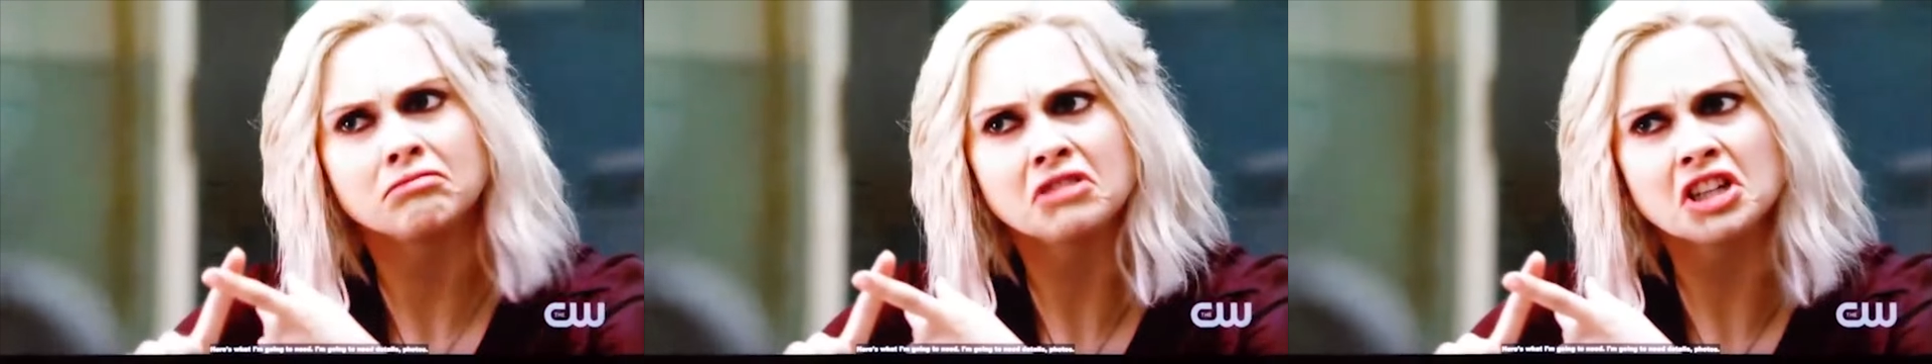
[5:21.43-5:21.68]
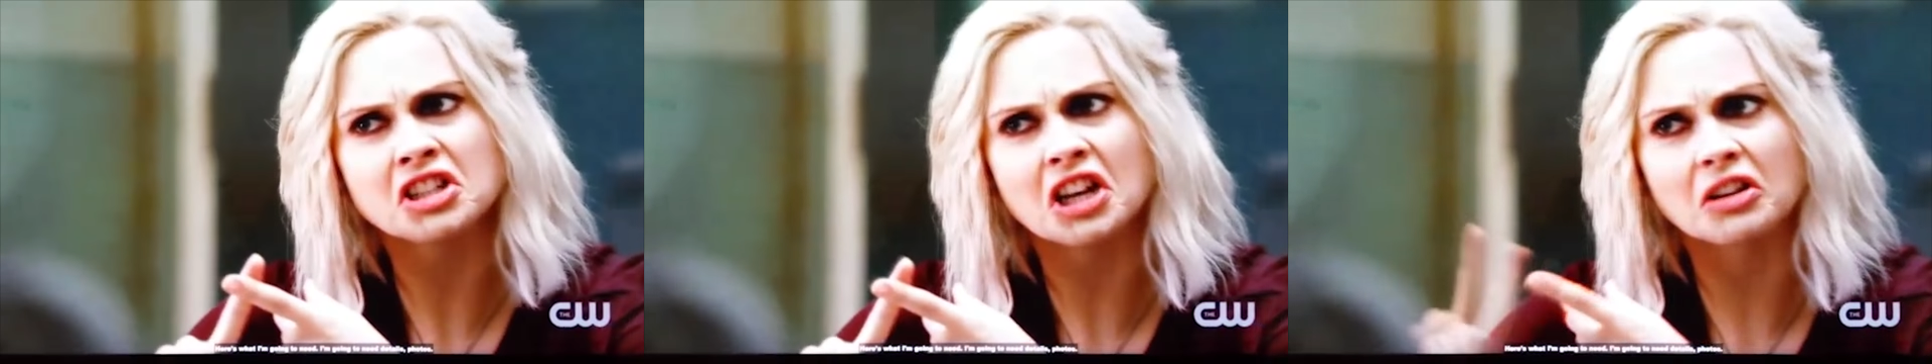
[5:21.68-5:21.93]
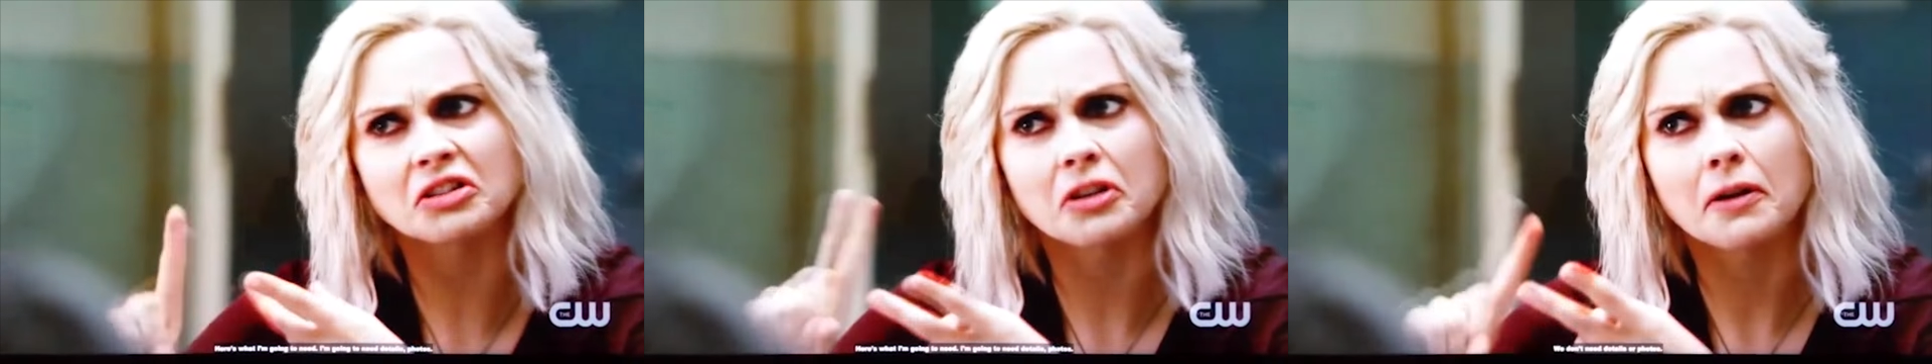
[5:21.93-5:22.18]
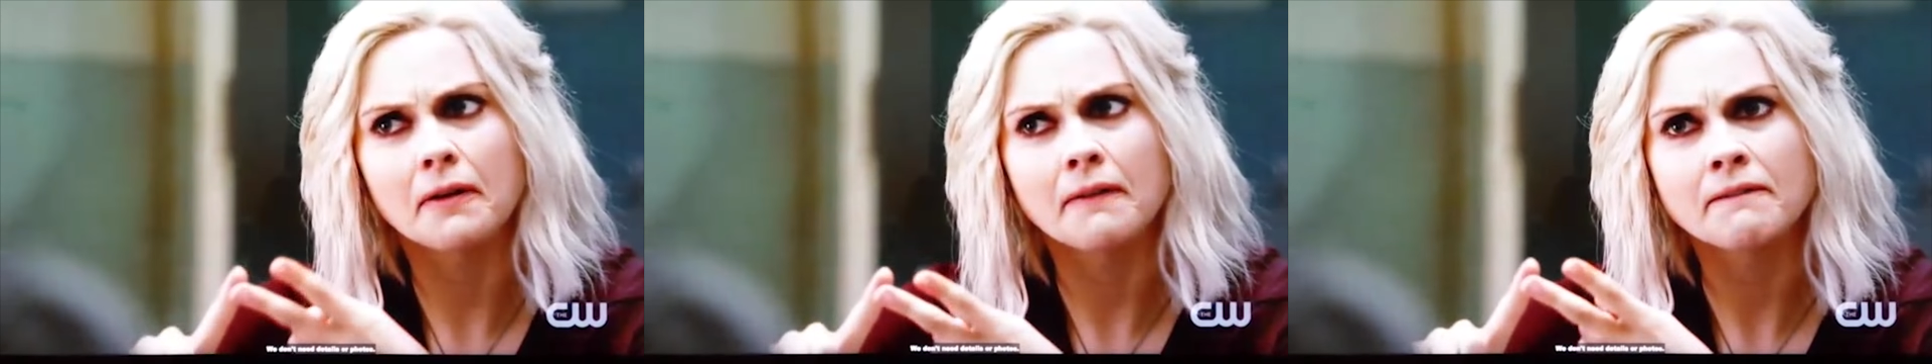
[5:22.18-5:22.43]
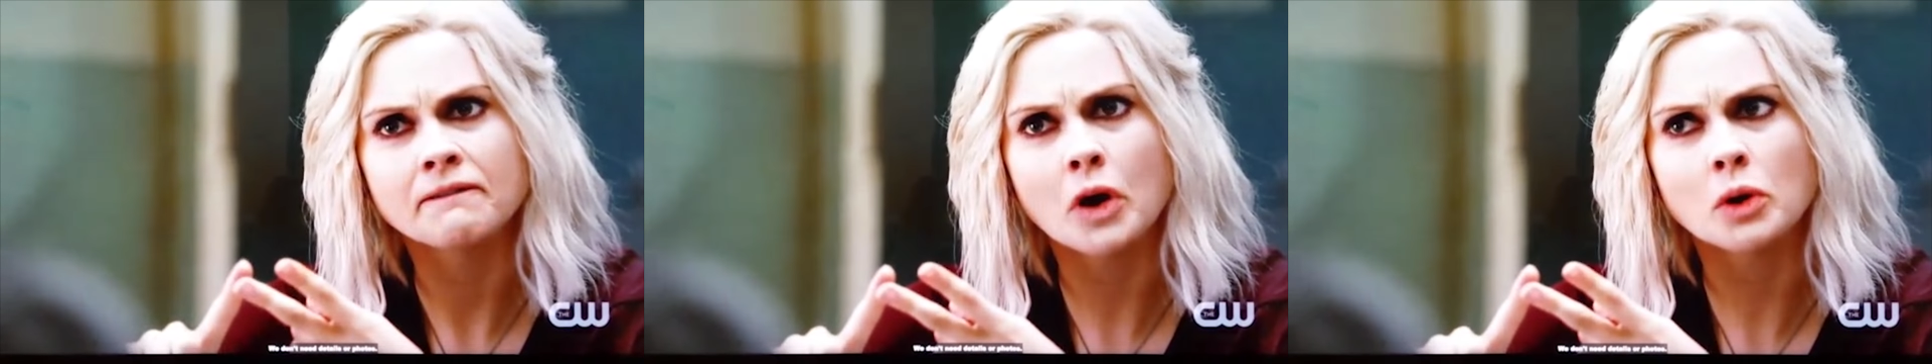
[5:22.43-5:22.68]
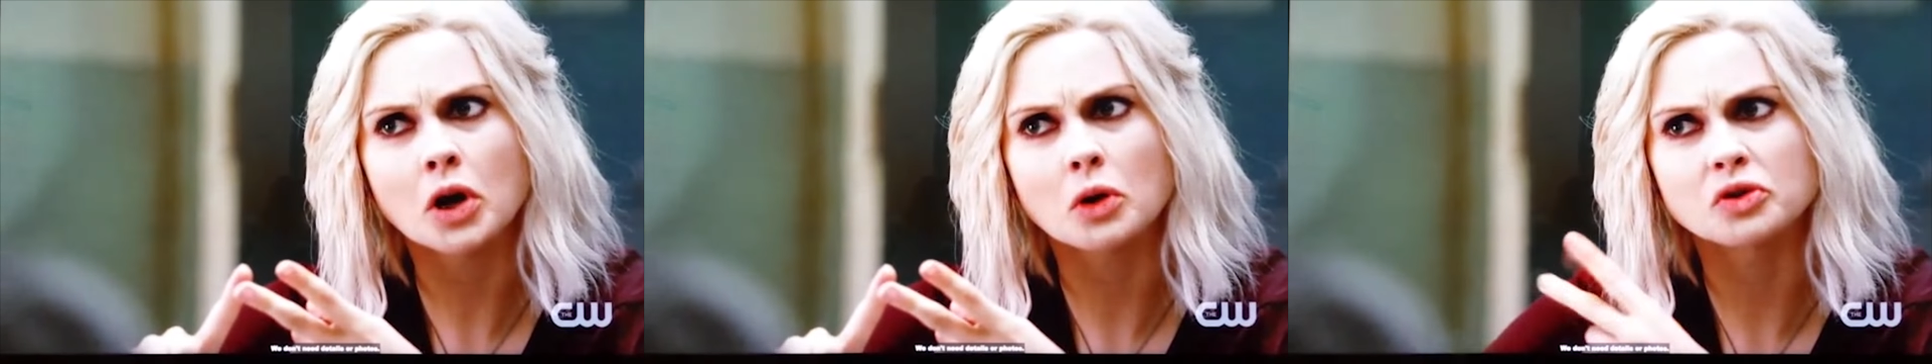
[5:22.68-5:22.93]
details.
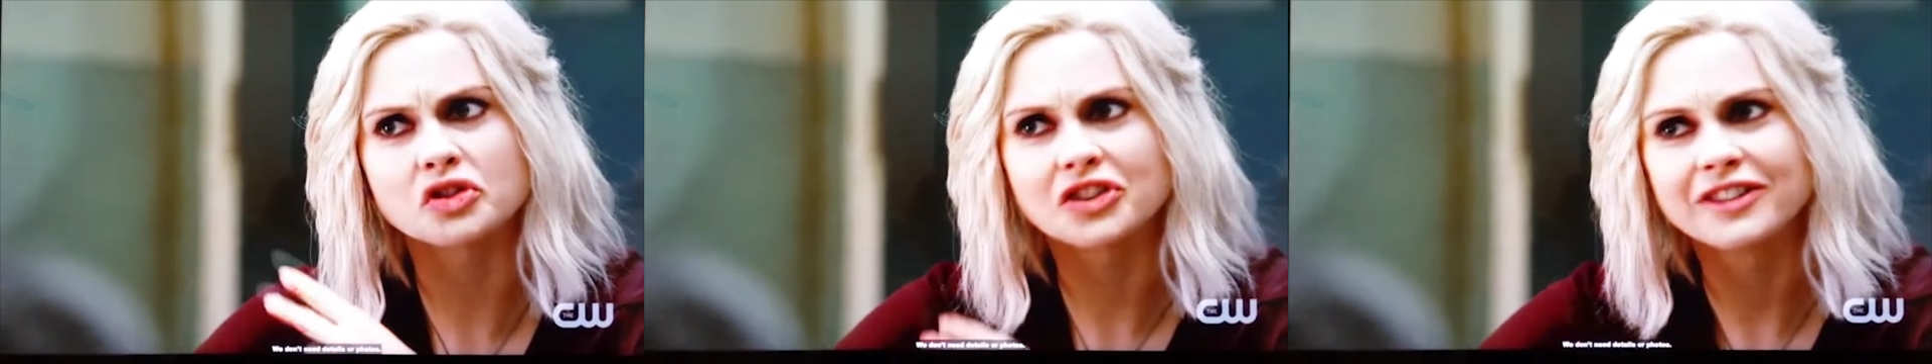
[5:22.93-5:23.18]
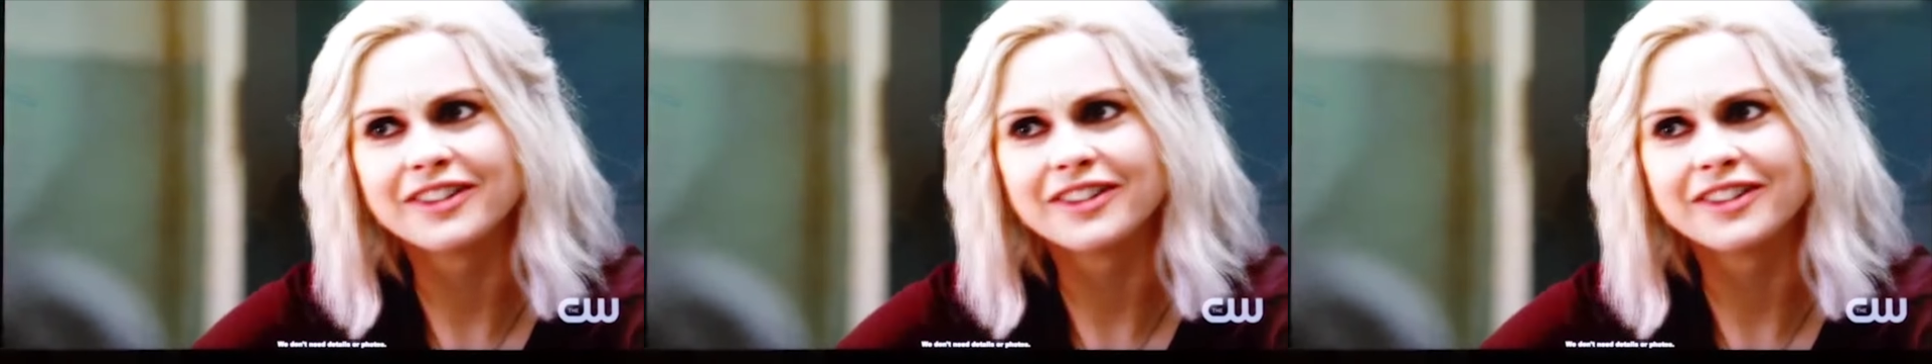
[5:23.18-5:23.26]
Photos.